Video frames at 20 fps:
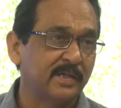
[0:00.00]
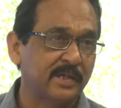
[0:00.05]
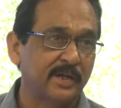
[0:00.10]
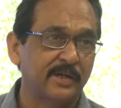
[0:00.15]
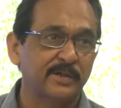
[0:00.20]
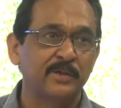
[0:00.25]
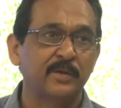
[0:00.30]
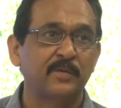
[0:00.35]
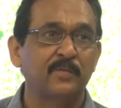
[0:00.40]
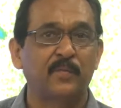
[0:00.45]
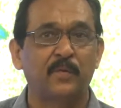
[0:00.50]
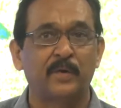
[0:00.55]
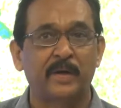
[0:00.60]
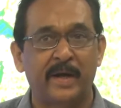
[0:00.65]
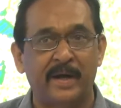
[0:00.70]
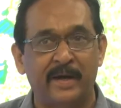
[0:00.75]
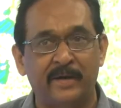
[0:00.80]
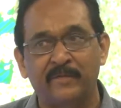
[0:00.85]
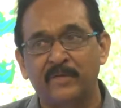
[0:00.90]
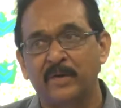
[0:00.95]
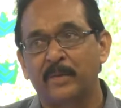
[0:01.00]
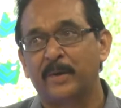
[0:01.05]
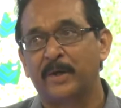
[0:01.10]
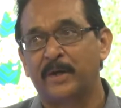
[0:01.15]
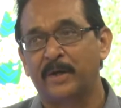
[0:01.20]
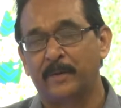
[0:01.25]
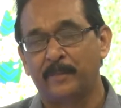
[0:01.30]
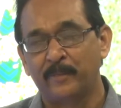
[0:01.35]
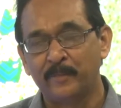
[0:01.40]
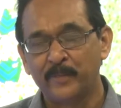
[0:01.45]
session for
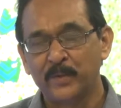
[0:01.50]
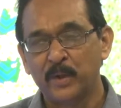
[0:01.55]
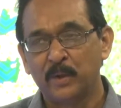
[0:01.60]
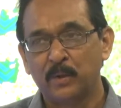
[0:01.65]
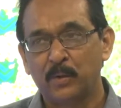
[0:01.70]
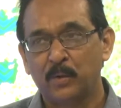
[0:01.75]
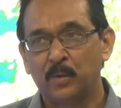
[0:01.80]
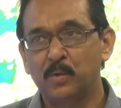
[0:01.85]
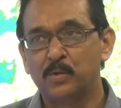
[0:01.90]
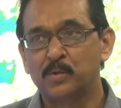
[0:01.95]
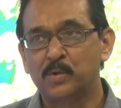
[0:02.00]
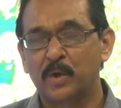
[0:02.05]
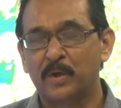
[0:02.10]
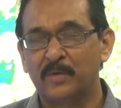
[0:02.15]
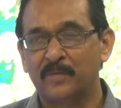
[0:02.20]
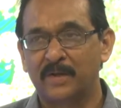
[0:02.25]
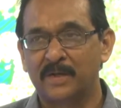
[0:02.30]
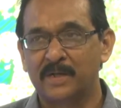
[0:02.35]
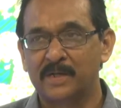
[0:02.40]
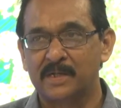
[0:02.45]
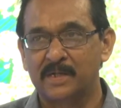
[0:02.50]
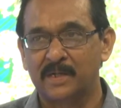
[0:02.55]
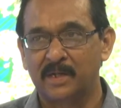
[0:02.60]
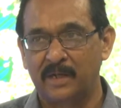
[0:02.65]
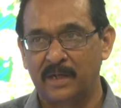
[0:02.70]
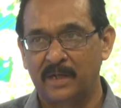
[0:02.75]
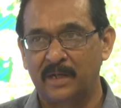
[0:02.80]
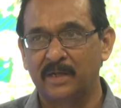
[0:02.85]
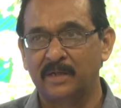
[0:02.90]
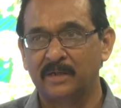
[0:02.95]
everybody whosoever is
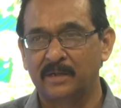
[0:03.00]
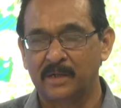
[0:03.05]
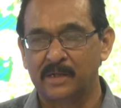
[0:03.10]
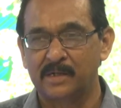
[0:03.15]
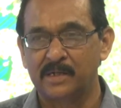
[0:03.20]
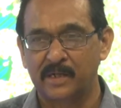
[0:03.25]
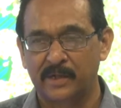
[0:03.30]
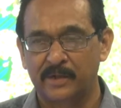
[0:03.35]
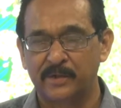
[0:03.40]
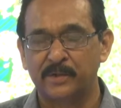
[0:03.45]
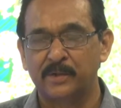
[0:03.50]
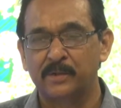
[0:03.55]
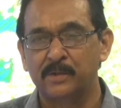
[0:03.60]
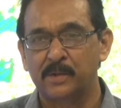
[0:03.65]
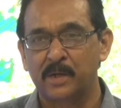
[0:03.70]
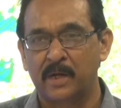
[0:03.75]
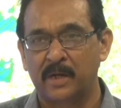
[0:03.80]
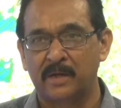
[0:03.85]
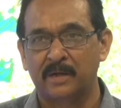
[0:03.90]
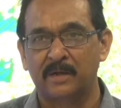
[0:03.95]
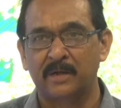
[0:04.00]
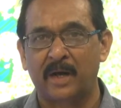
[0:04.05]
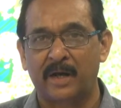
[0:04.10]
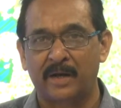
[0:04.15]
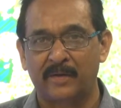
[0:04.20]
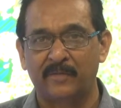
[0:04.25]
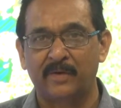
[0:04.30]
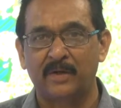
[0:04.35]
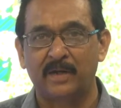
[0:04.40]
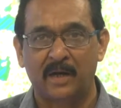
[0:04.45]
there in this session, and
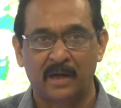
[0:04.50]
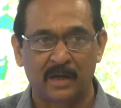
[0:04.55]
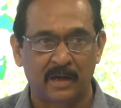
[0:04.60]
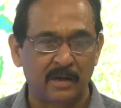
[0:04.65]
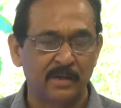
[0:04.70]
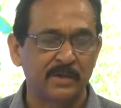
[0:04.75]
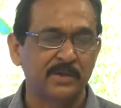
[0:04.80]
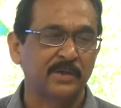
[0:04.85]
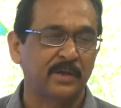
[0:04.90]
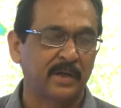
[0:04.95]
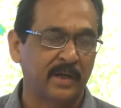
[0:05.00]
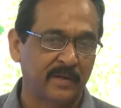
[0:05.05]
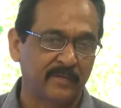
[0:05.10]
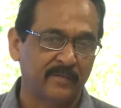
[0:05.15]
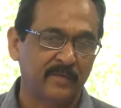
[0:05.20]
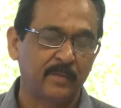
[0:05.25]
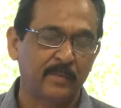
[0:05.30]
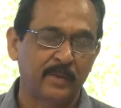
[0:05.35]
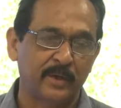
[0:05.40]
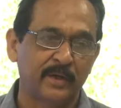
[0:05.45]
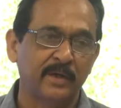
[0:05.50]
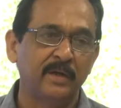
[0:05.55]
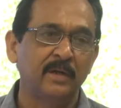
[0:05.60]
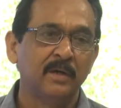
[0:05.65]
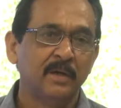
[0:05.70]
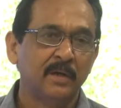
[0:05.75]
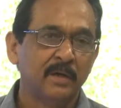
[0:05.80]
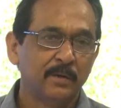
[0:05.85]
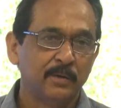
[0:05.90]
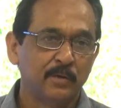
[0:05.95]
I will urge everybody
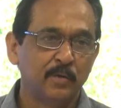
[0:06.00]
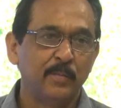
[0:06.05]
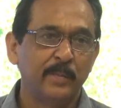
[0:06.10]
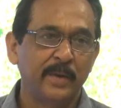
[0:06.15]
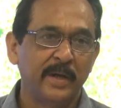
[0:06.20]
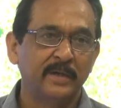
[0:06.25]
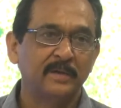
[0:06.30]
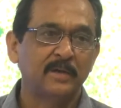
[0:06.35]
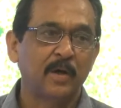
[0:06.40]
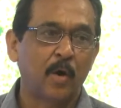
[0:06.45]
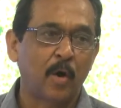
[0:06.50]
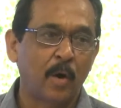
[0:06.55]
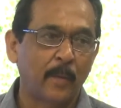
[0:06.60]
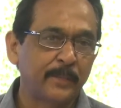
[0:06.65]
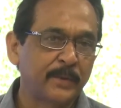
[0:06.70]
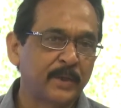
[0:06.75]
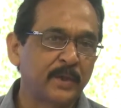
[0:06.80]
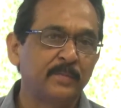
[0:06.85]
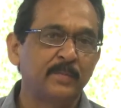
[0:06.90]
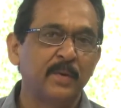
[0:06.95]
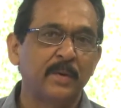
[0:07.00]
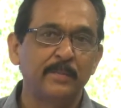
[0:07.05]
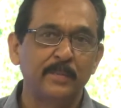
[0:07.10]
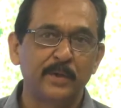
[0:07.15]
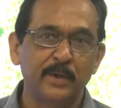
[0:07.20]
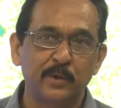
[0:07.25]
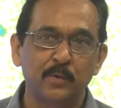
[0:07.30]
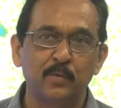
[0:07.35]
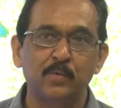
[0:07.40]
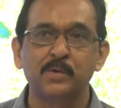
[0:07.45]
to make the optimum
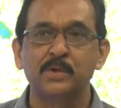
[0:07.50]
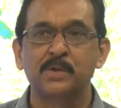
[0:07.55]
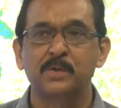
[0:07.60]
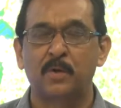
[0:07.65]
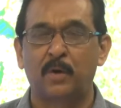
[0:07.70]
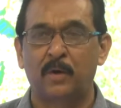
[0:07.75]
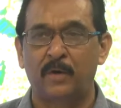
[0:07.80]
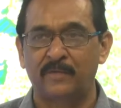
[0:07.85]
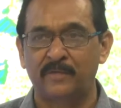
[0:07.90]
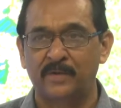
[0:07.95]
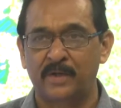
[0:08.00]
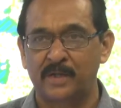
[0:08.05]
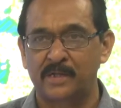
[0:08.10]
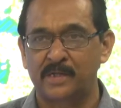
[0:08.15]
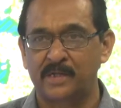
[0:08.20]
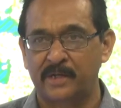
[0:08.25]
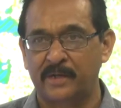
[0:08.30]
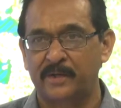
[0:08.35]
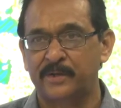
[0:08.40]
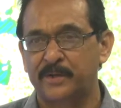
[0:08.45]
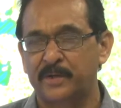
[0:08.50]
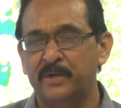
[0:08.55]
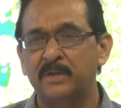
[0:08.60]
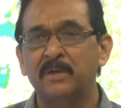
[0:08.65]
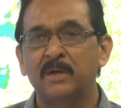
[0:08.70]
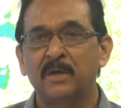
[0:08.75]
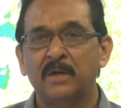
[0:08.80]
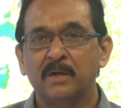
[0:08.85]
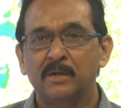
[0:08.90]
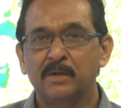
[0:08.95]
use of this session
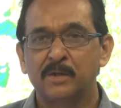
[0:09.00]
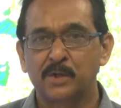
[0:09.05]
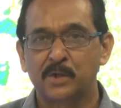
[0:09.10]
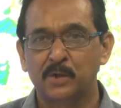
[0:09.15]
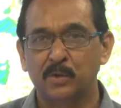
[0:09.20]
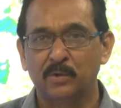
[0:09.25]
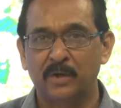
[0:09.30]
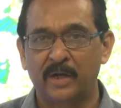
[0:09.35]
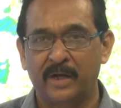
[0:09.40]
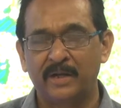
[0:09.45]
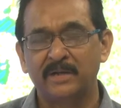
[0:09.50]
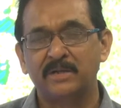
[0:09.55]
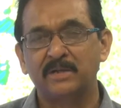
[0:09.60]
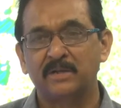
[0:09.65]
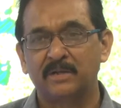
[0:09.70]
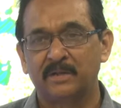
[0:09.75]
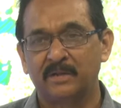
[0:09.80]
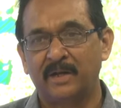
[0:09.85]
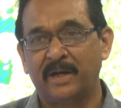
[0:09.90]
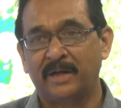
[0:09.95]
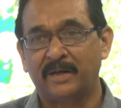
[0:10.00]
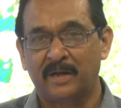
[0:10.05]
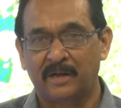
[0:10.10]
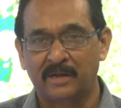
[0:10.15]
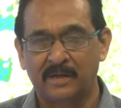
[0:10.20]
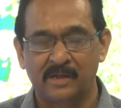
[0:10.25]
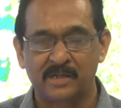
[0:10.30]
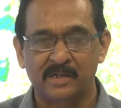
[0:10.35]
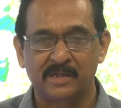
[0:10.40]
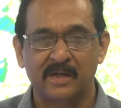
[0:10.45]
so that that
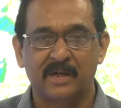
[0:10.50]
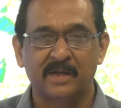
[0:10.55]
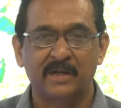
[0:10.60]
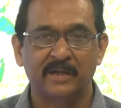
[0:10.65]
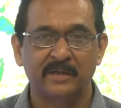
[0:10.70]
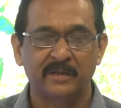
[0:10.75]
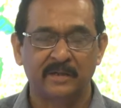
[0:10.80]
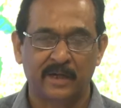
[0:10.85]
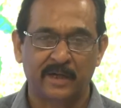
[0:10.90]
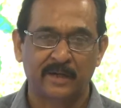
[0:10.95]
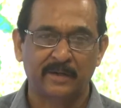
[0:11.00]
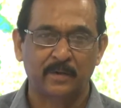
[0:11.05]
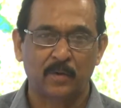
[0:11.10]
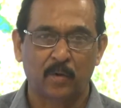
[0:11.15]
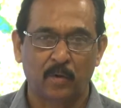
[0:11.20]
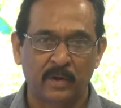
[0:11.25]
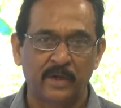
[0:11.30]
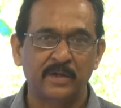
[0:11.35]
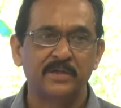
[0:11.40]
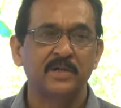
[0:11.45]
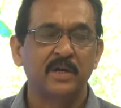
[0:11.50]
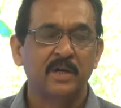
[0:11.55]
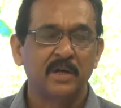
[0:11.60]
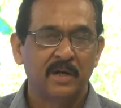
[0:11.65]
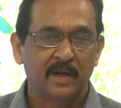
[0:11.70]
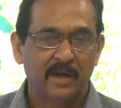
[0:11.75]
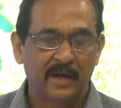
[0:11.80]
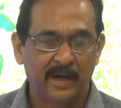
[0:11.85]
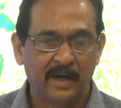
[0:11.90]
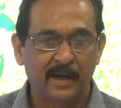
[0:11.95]
understanding, that knowledge
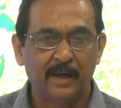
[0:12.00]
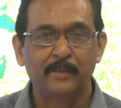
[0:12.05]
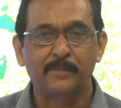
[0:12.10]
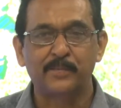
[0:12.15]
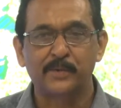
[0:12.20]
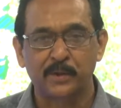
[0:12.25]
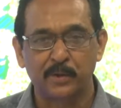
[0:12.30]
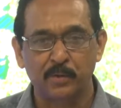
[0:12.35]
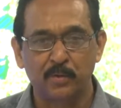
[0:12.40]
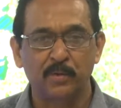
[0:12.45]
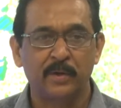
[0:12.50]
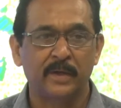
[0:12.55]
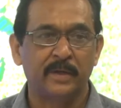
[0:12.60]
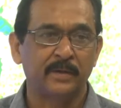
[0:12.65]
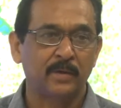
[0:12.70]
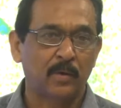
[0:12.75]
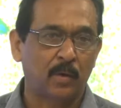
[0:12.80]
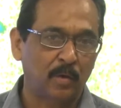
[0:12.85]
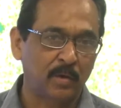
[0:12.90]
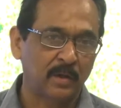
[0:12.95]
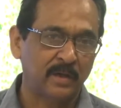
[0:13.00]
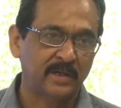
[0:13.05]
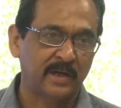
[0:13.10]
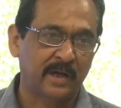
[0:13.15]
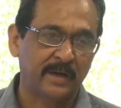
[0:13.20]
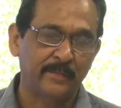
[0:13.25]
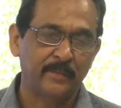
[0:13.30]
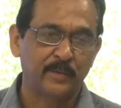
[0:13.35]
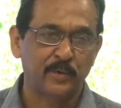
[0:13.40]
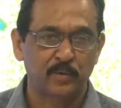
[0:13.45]
helps you in all
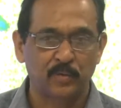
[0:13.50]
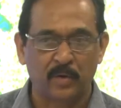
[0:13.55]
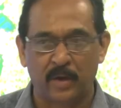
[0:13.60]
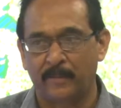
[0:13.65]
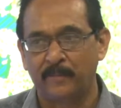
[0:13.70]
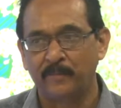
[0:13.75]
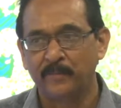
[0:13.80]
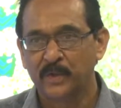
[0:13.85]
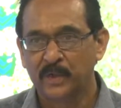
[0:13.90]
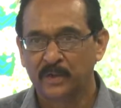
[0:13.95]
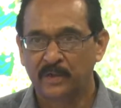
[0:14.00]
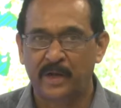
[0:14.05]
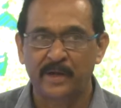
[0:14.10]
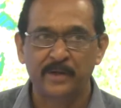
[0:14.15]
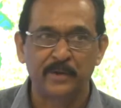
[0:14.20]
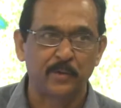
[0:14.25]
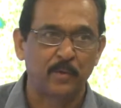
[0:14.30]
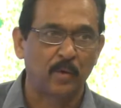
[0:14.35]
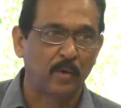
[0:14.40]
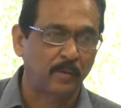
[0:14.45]
time to come. Thank you